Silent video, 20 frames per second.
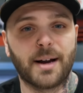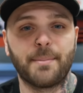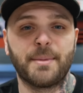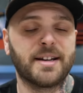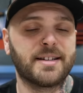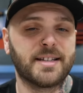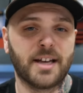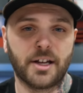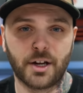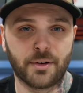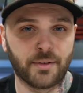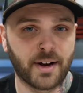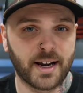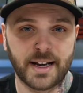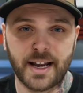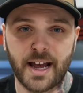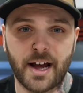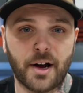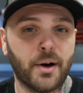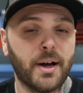I'm gonna tell you
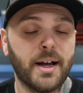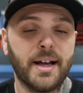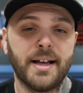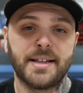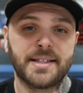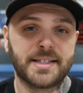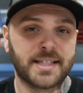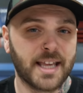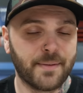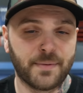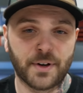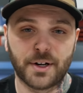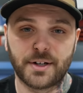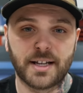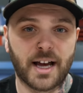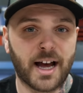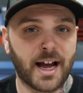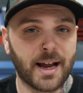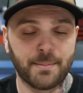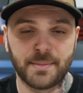right now, save your
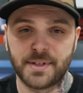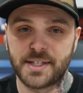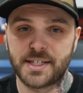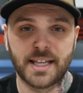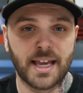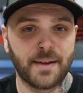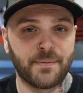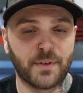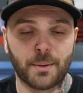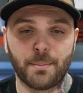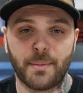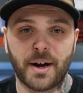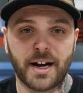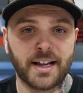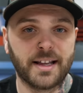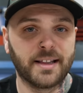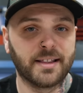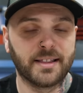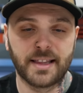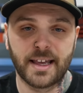time, save your
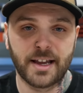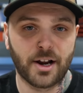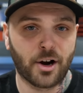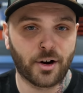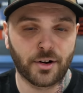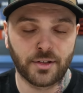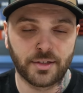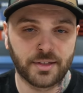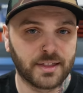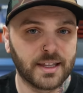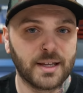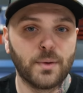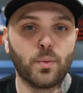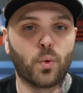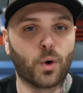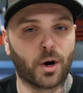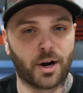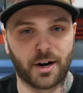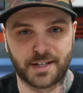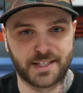money. They are the
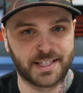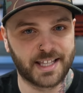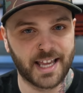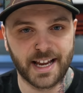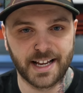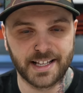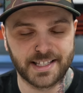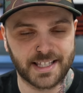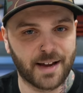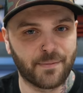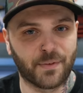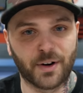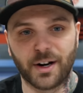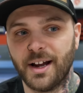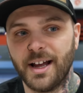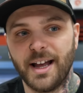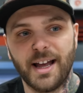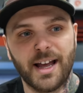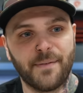worst things ever.